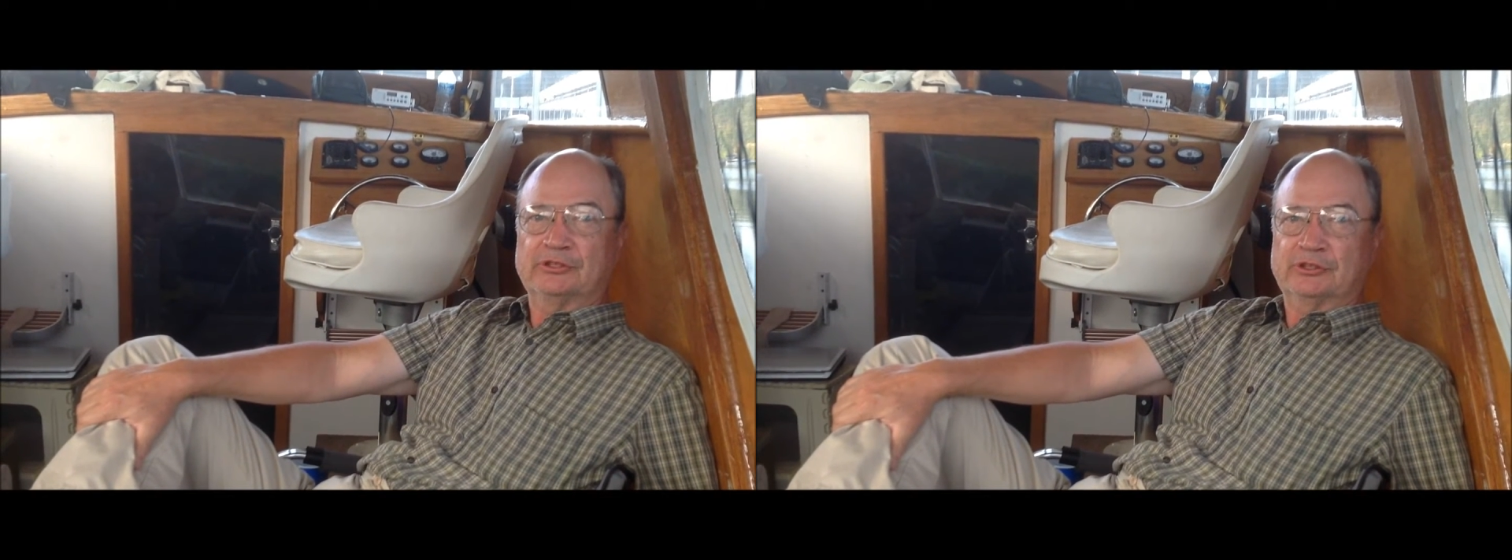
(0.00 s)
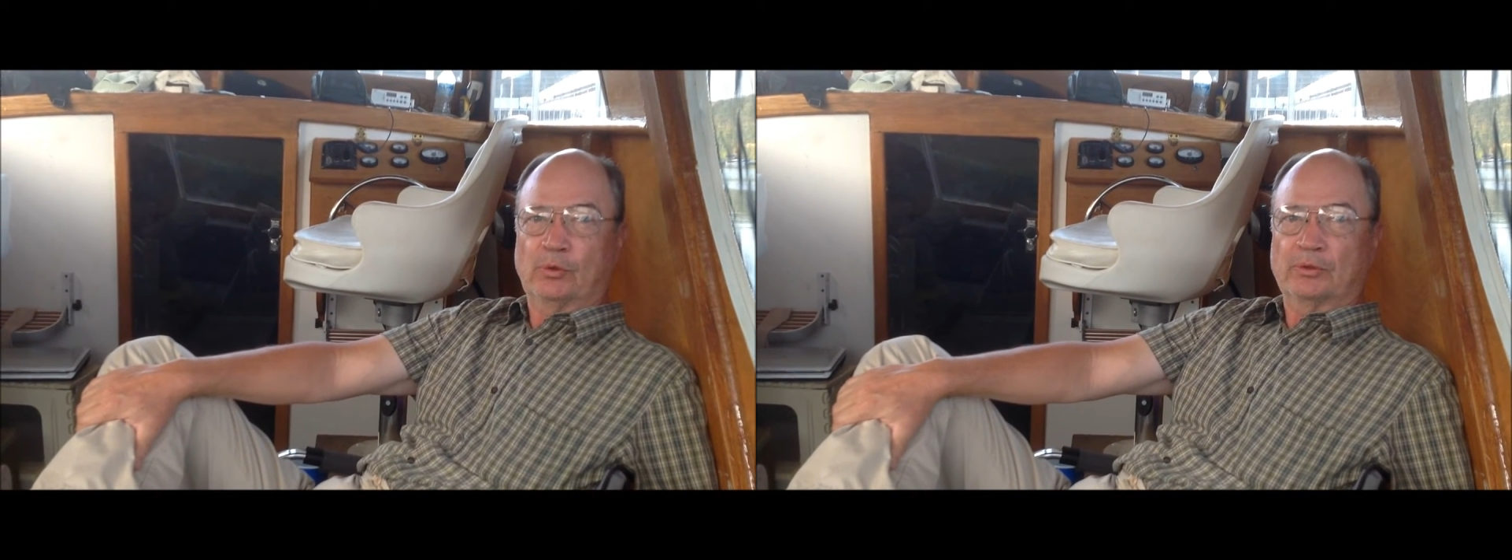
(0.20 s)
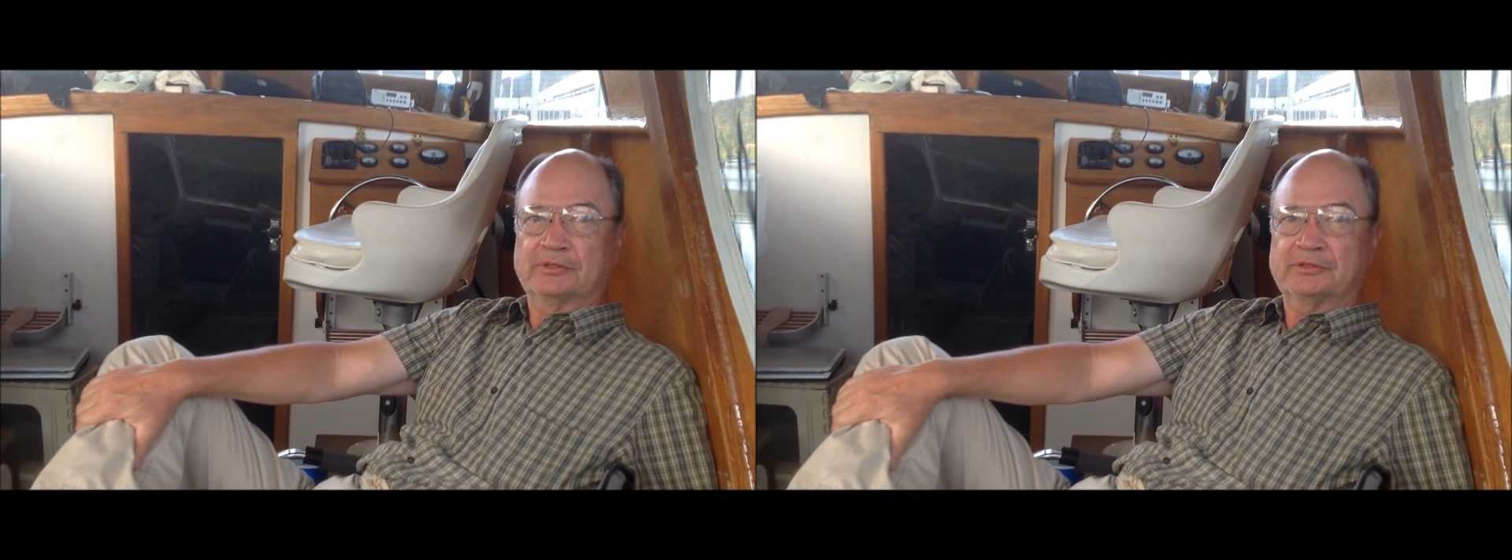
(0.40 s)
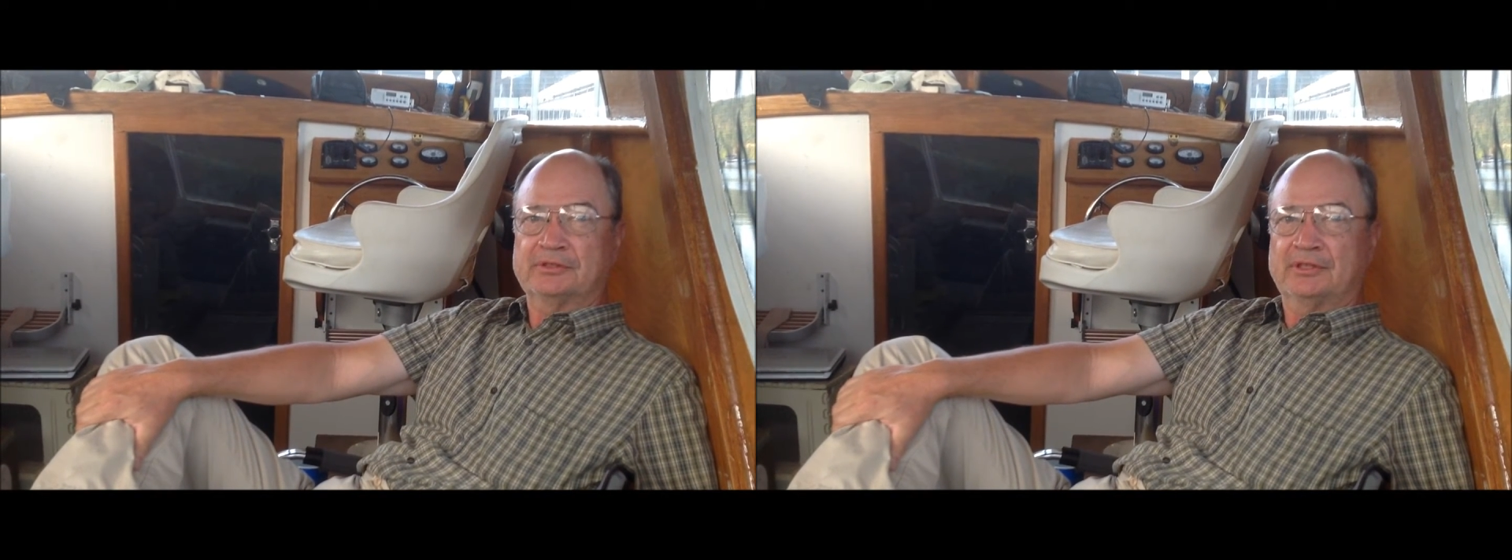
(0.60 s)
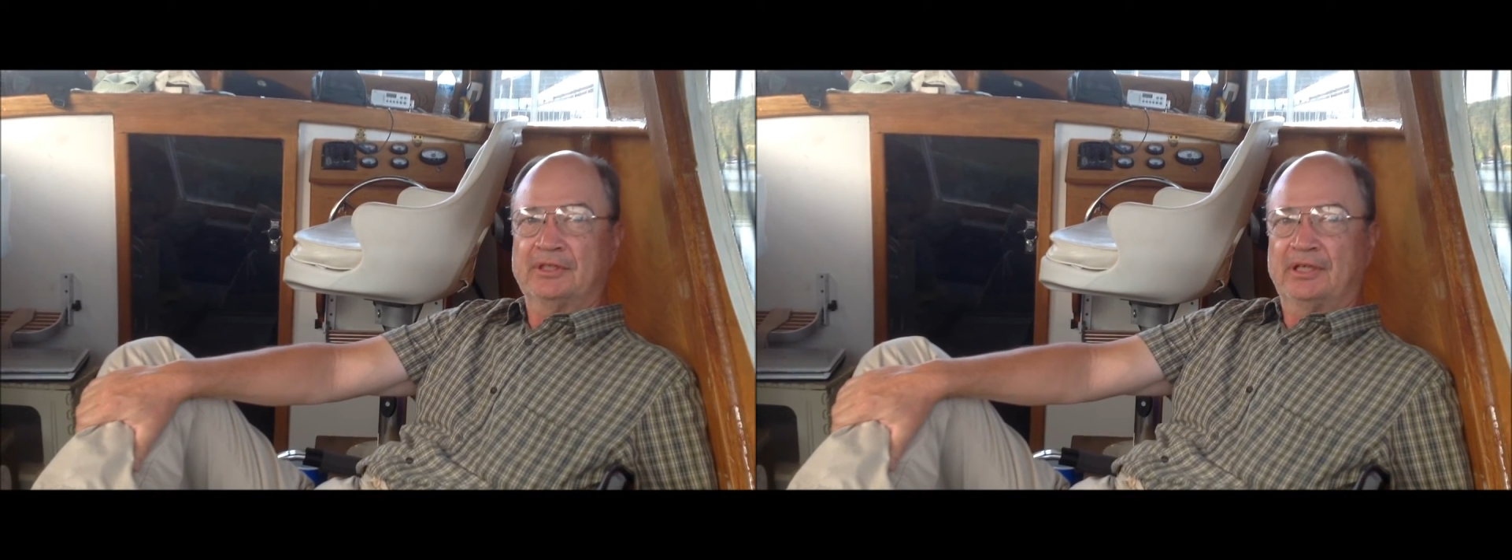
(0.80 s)
source.
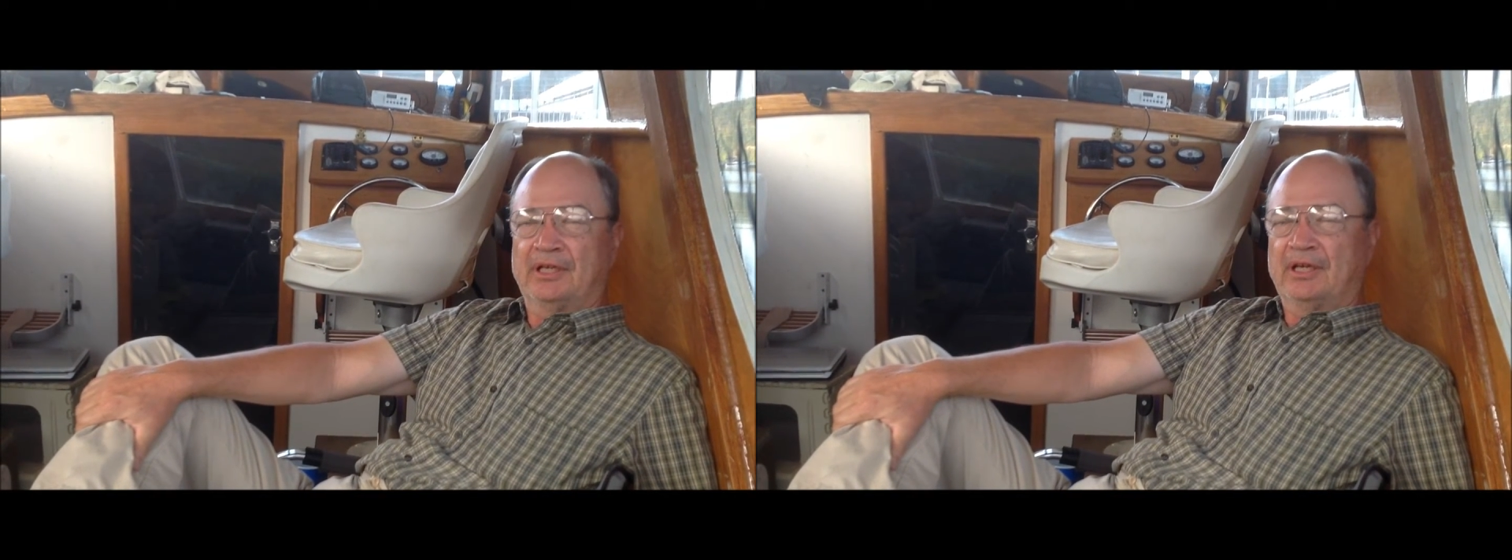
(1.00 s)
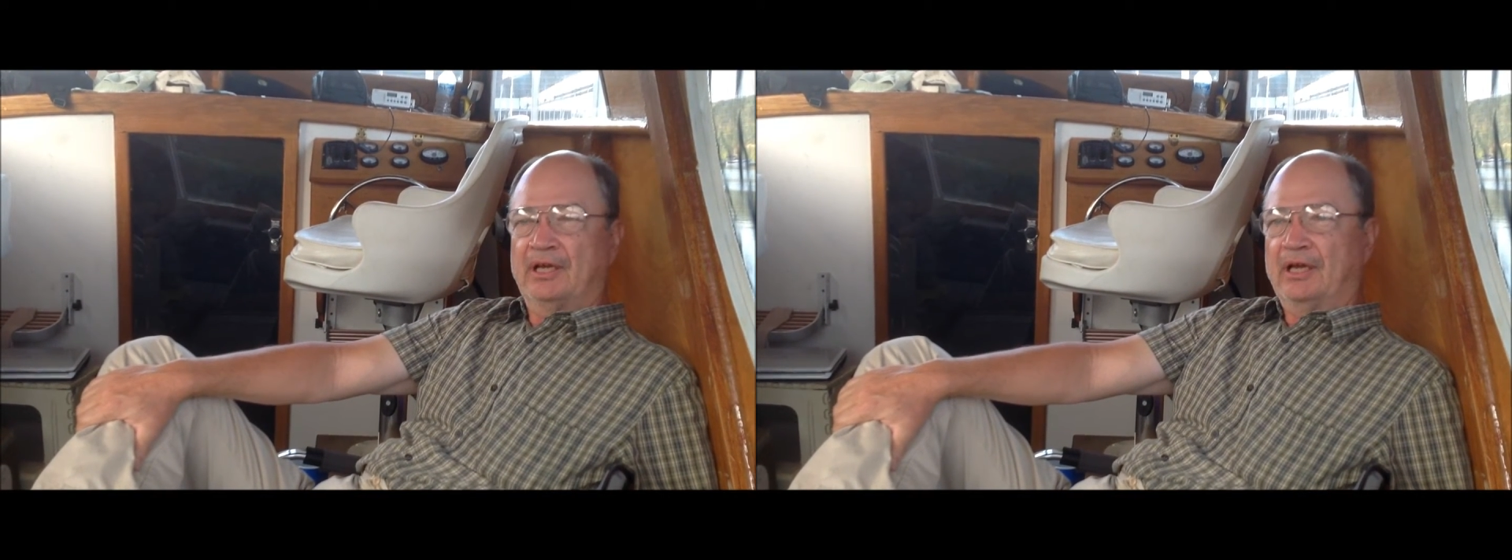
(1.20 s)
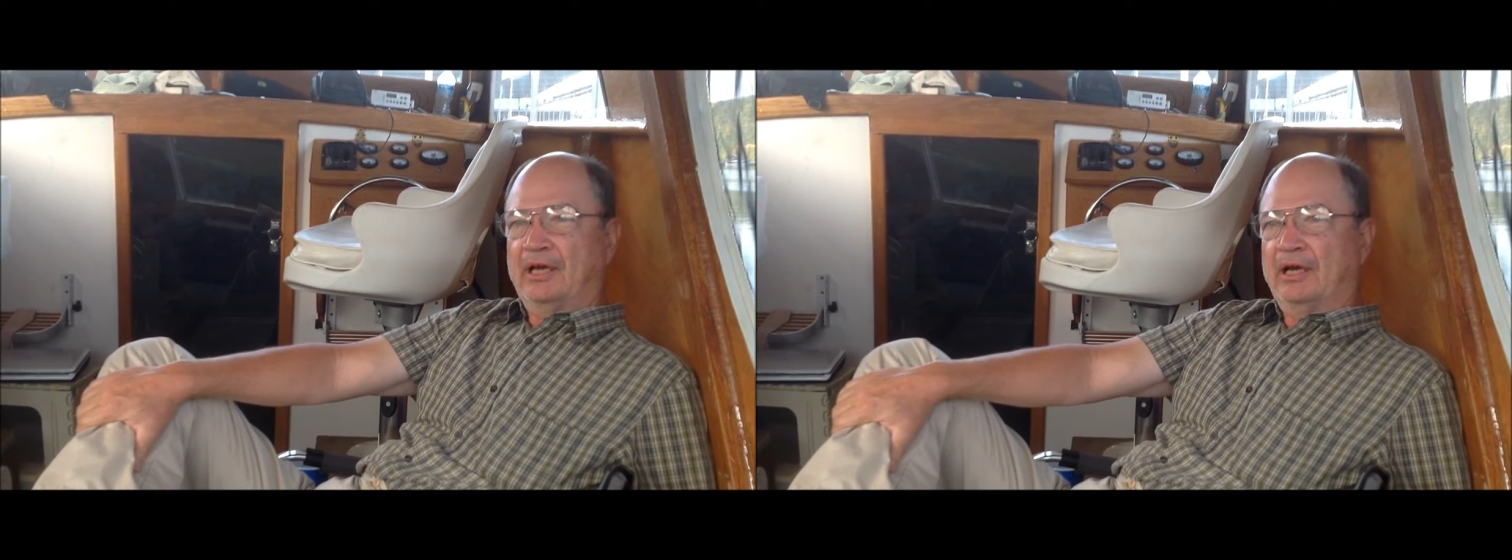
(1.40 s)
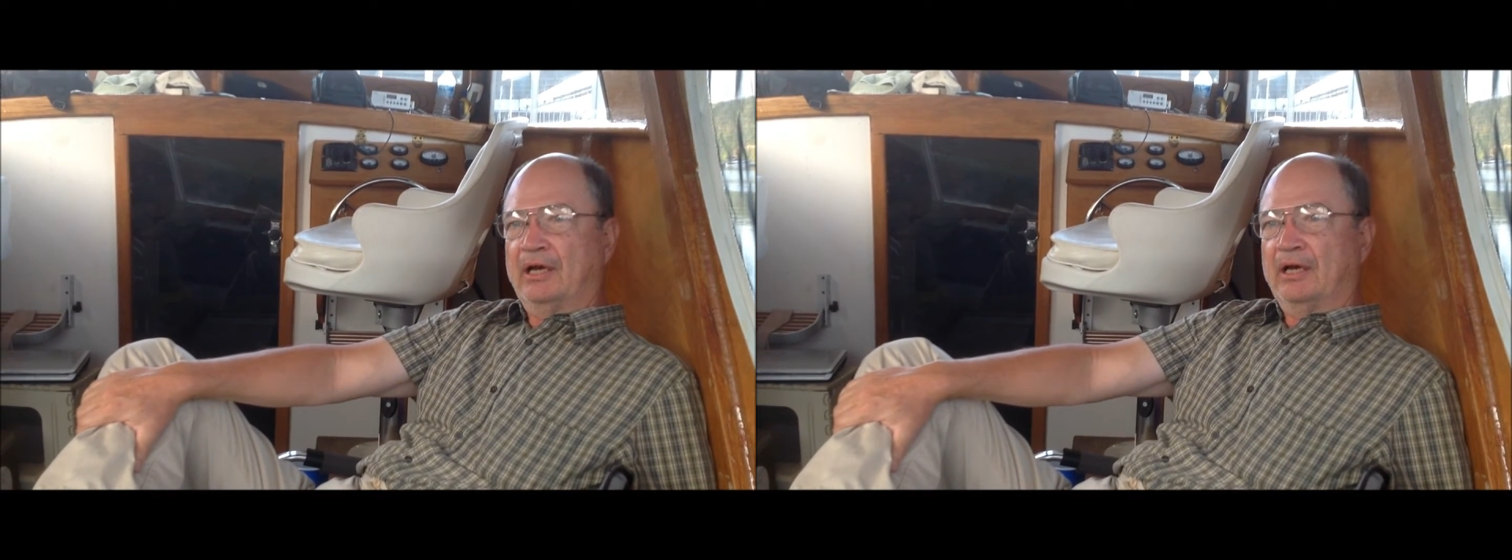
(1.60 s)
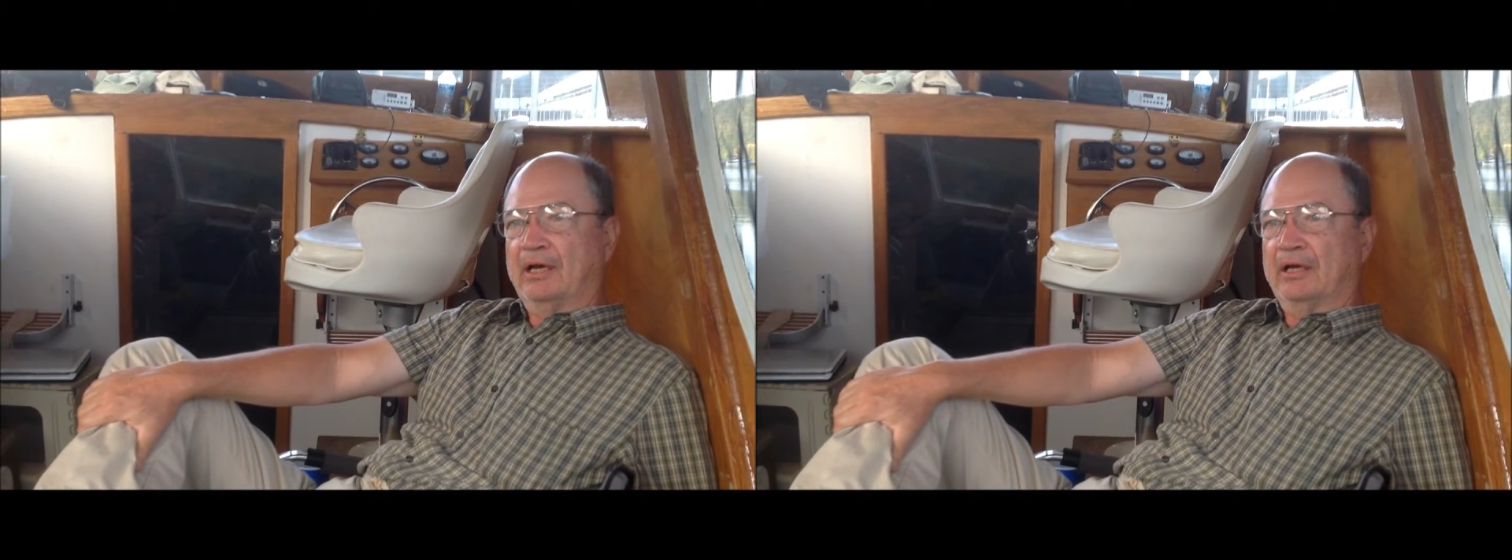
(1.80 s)

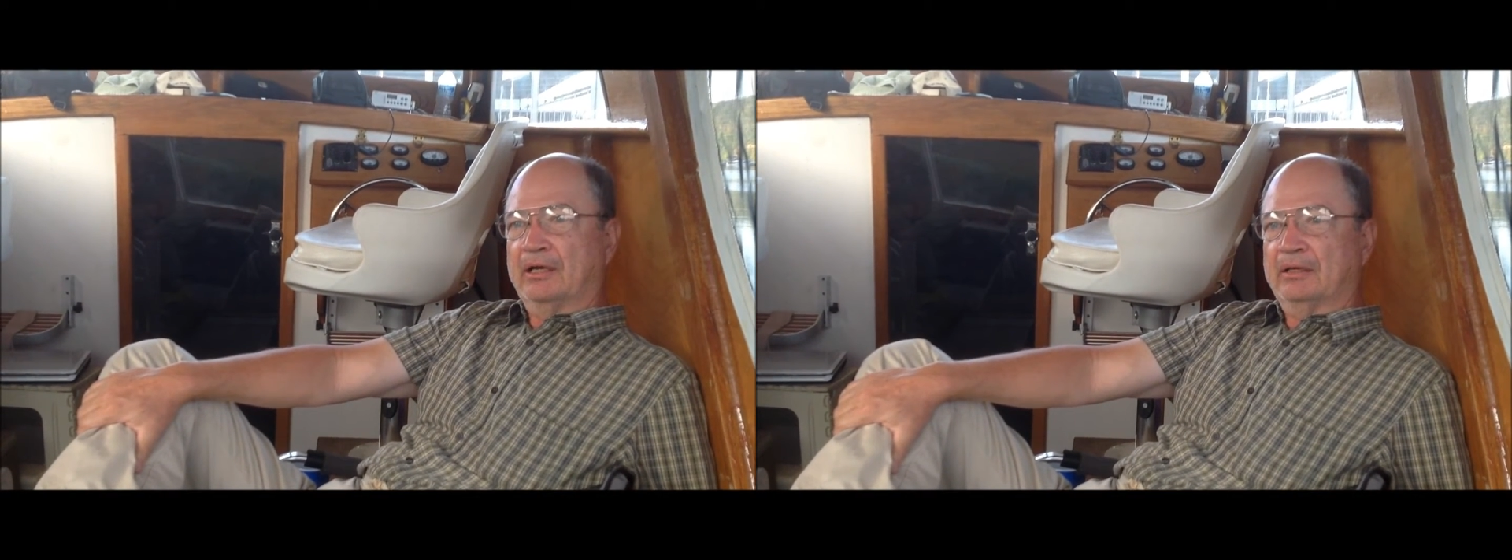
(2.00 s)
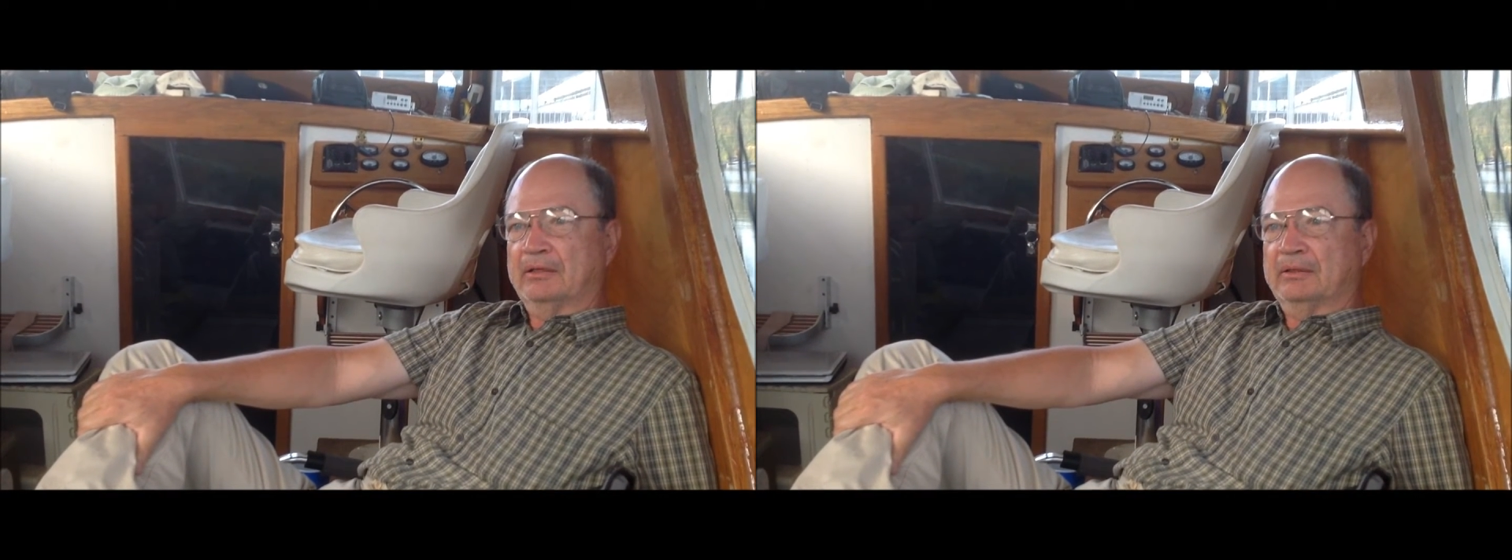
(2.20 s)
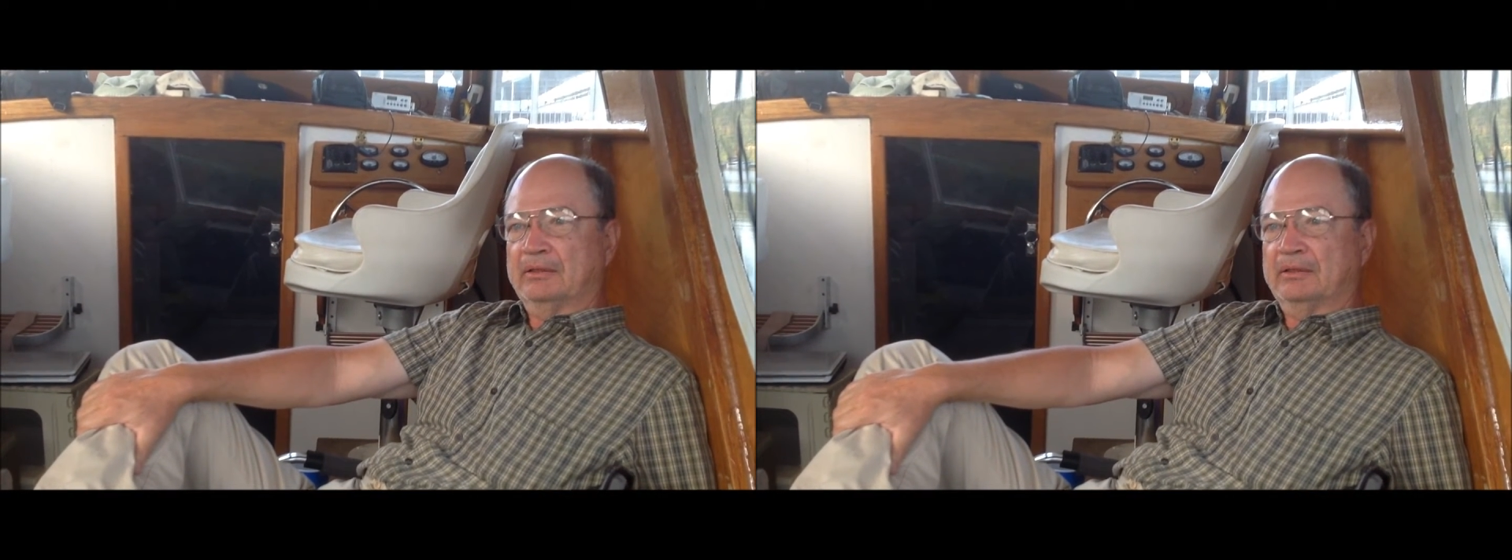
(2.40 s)
Glen-L